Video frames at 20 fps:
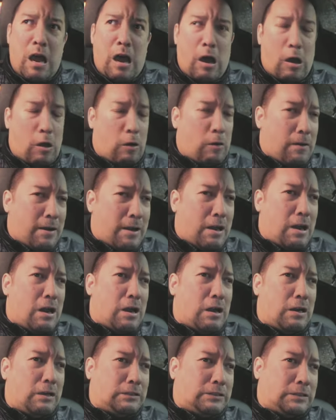All the
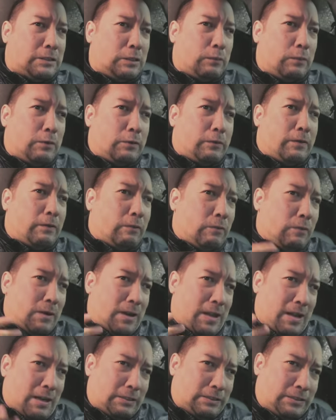cars in the movie were
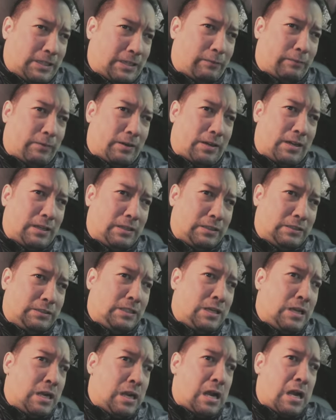like
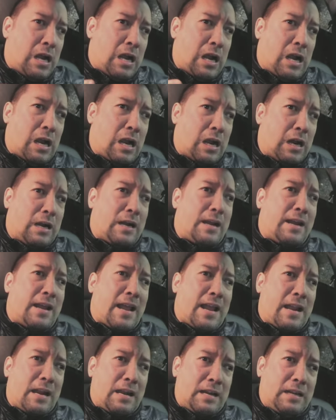70s,
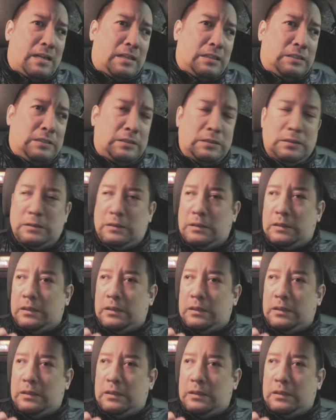early 80s.